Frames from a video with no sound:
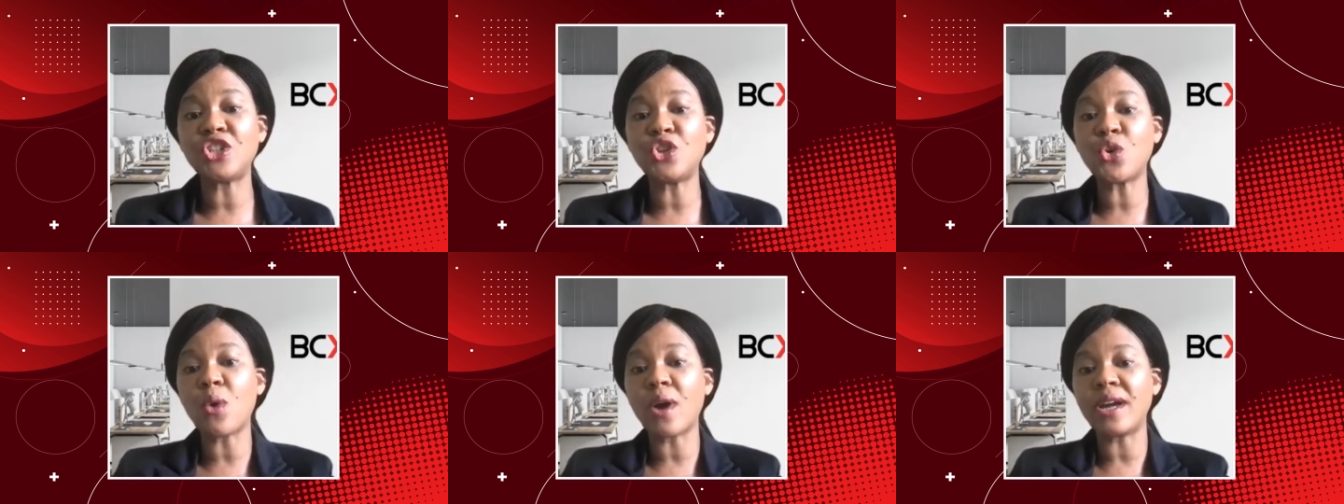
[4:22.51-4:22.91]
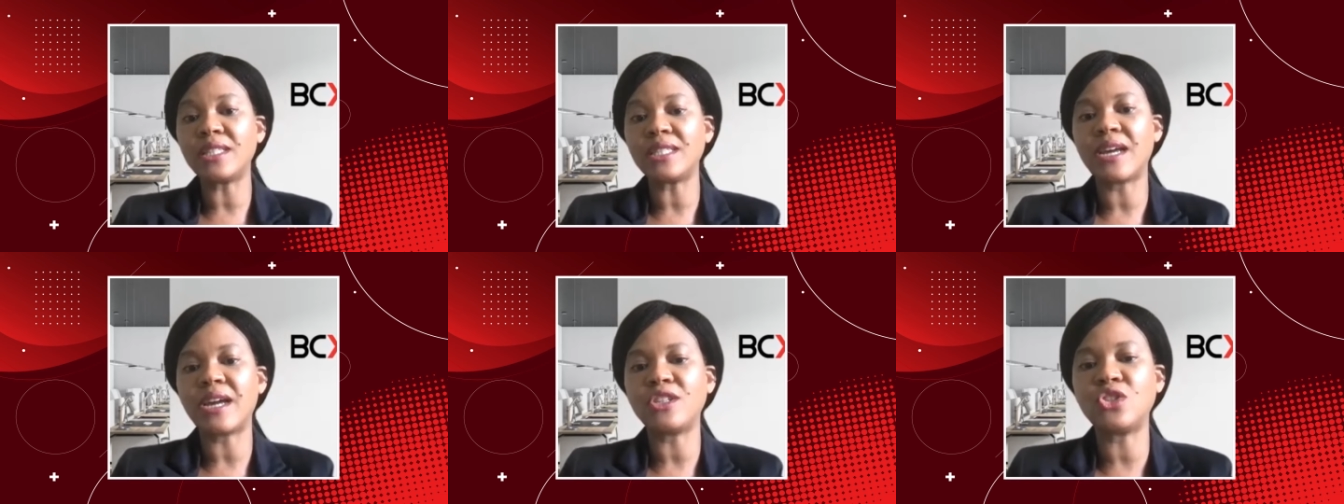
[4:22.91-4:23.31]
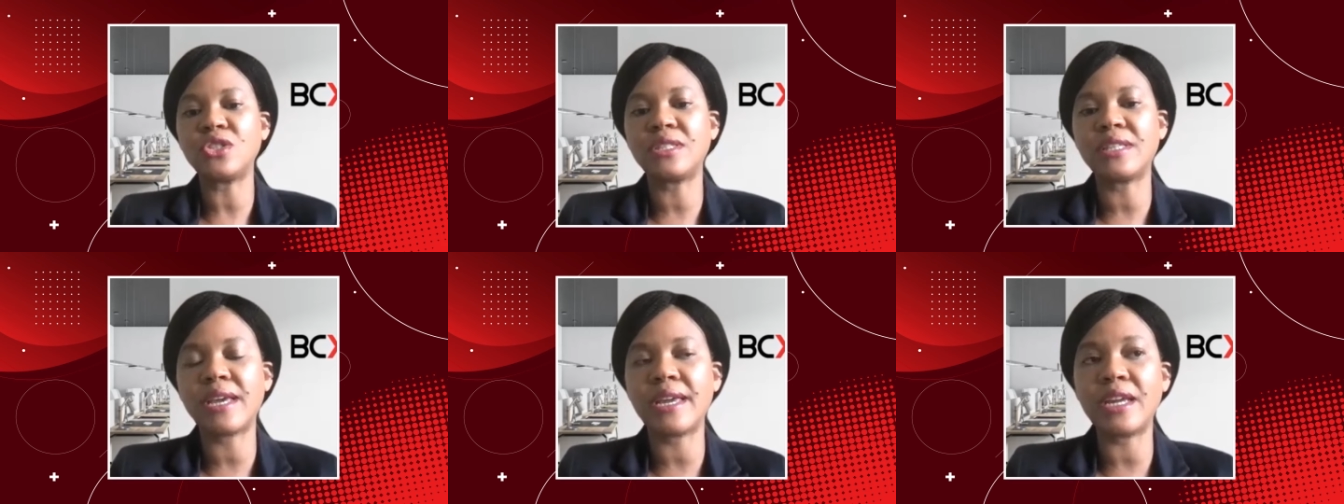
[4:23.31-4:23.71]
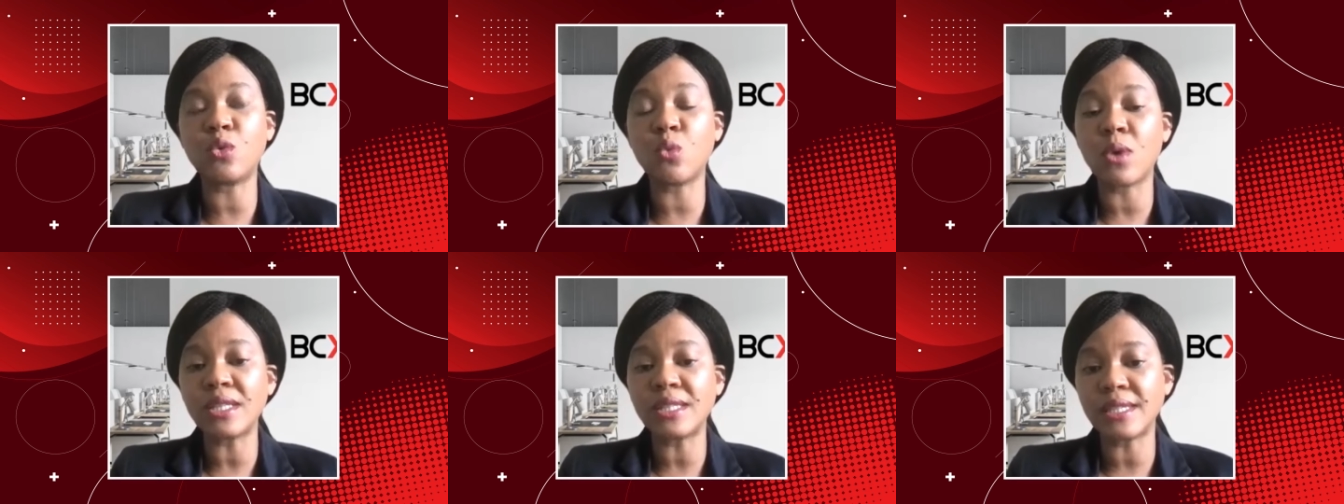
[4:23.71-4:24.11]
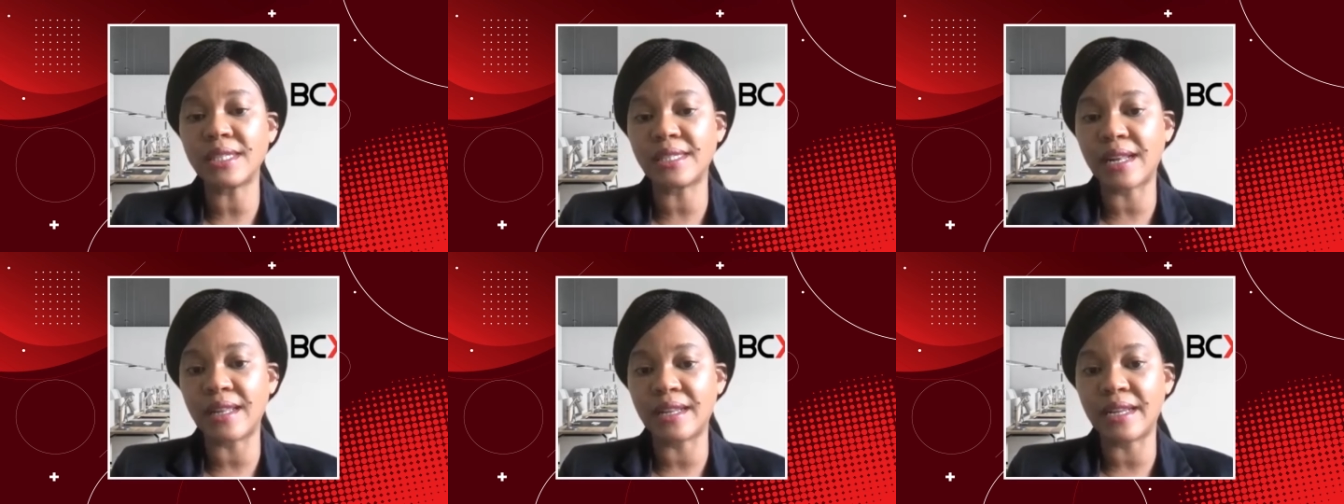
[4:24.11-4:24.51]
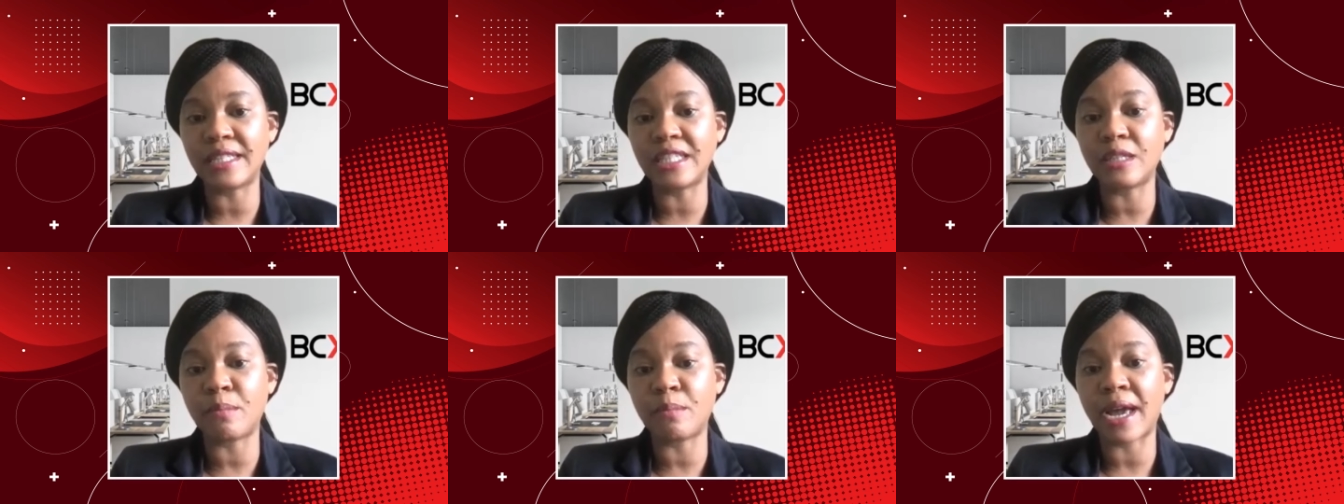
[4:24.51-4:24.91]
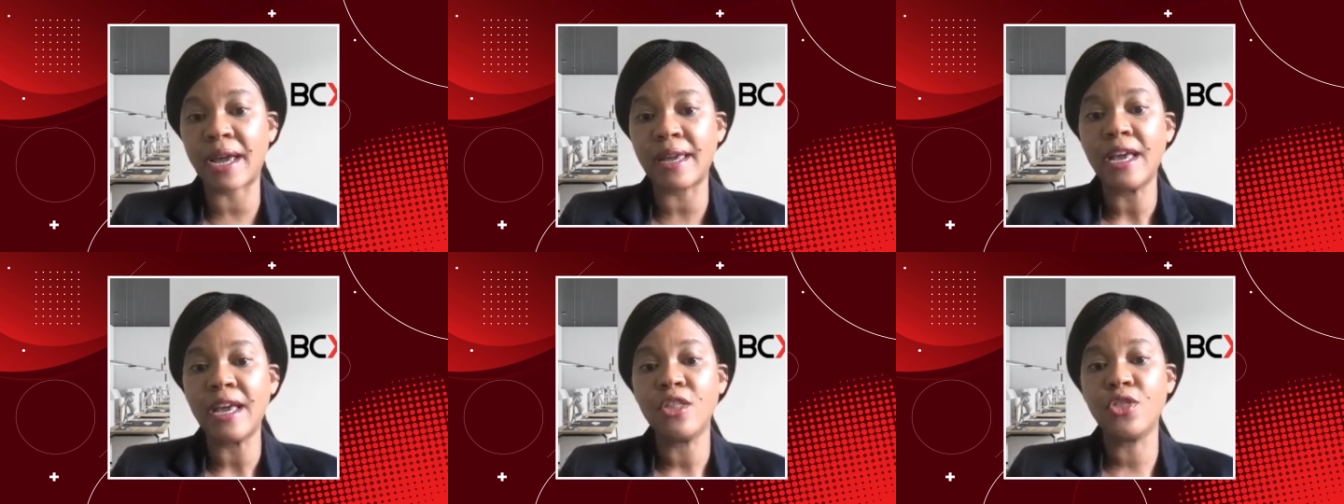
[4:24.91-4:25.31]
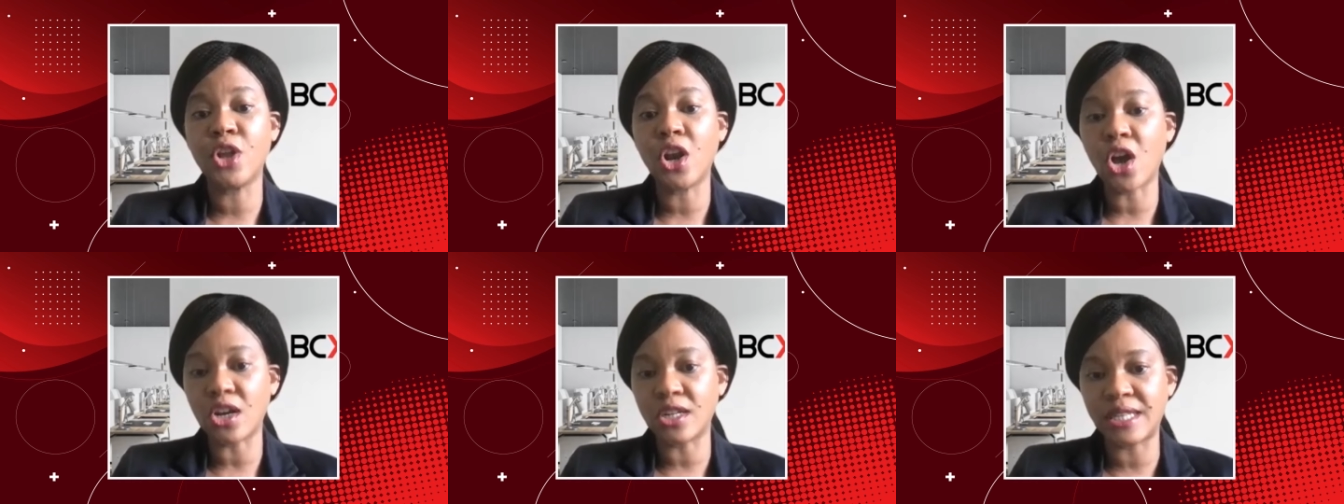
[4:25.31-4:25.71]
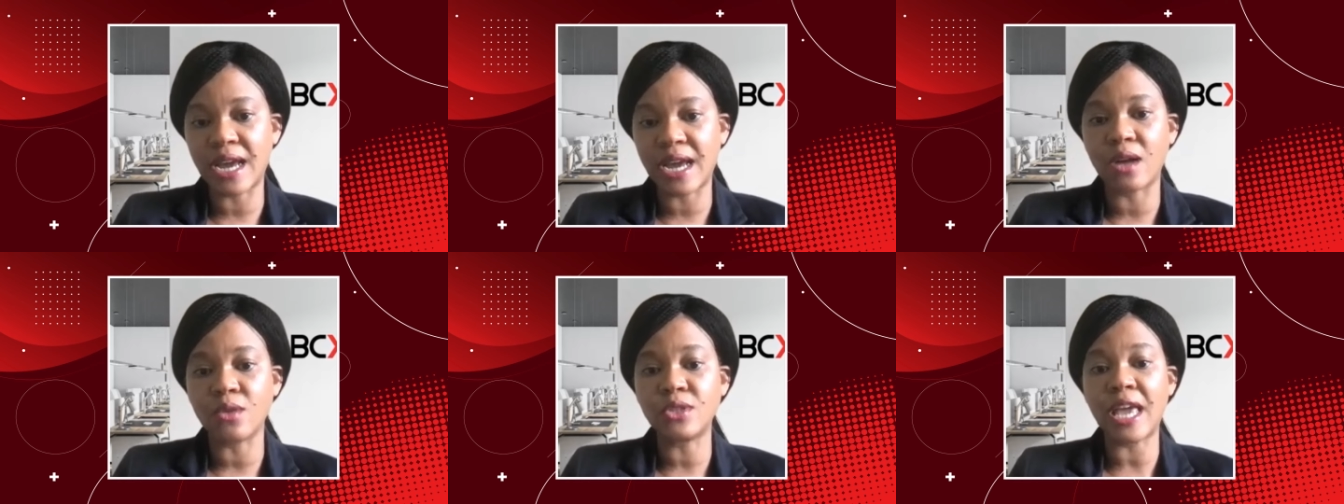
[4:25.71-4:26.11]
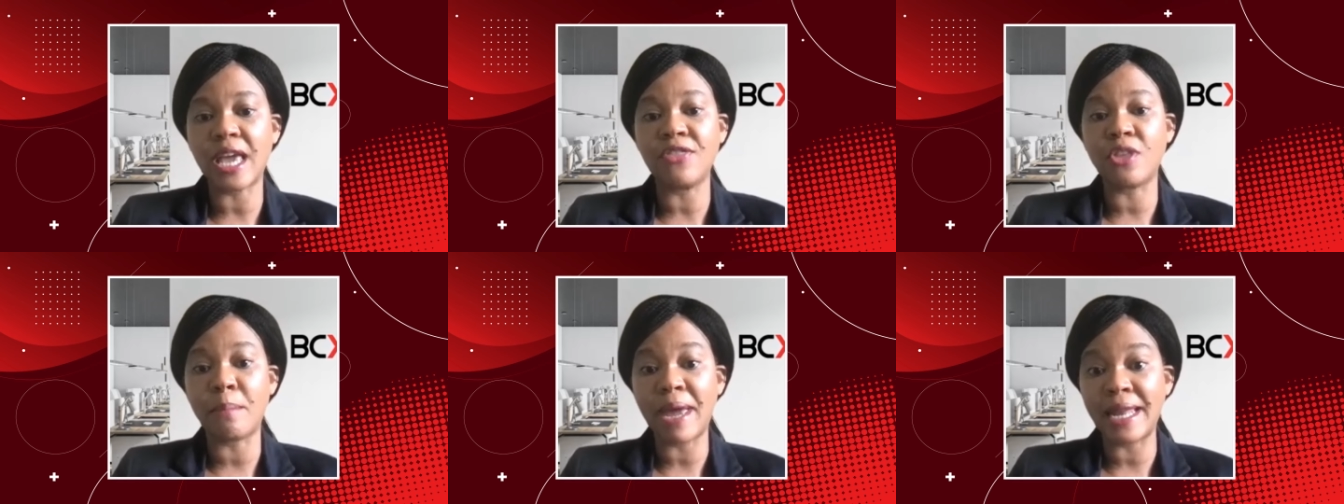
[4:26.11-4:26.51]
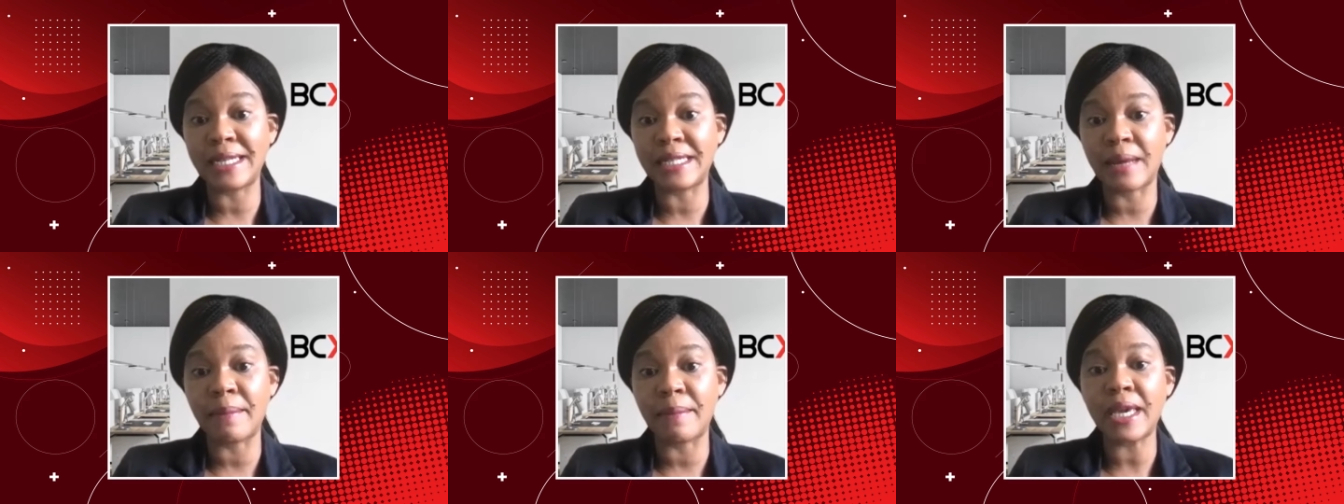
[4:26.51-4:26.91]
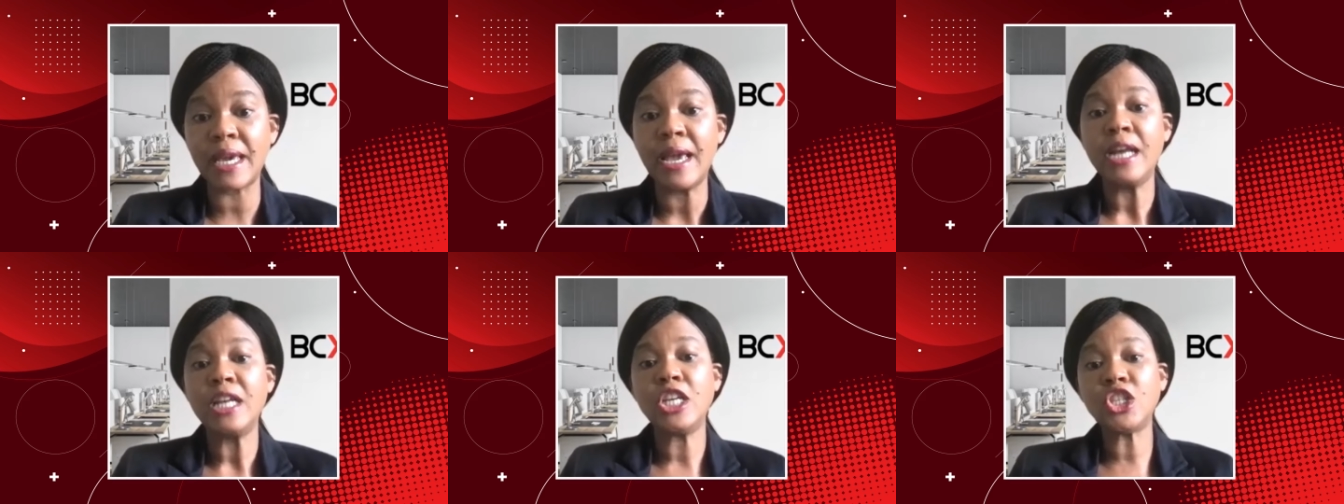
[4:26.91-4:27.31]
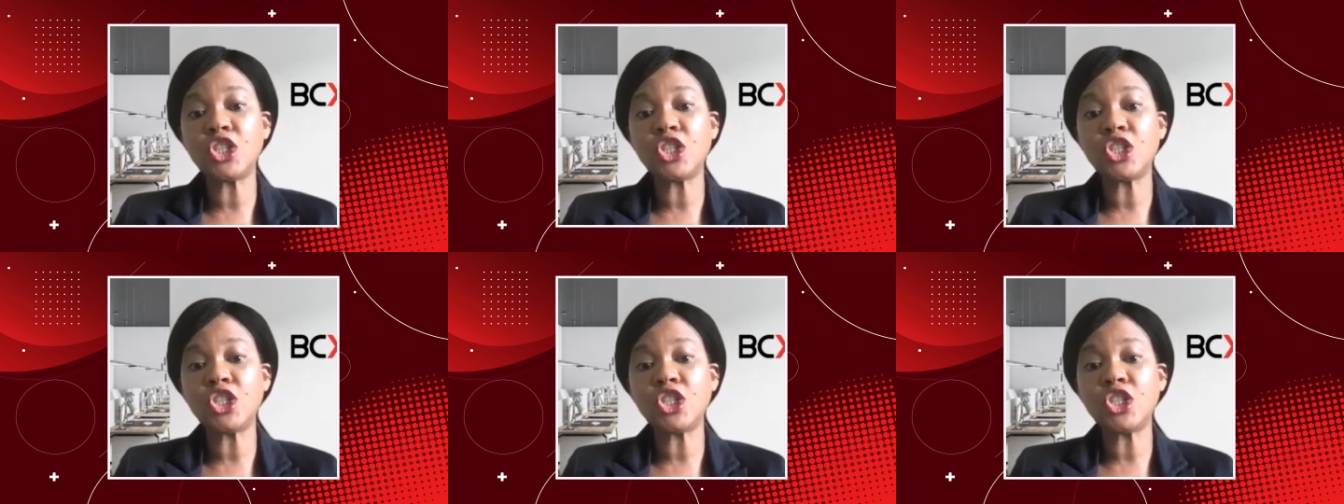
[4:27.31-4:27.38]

And you're quite right to say it was accelerated by the lockdowns and the pandemic.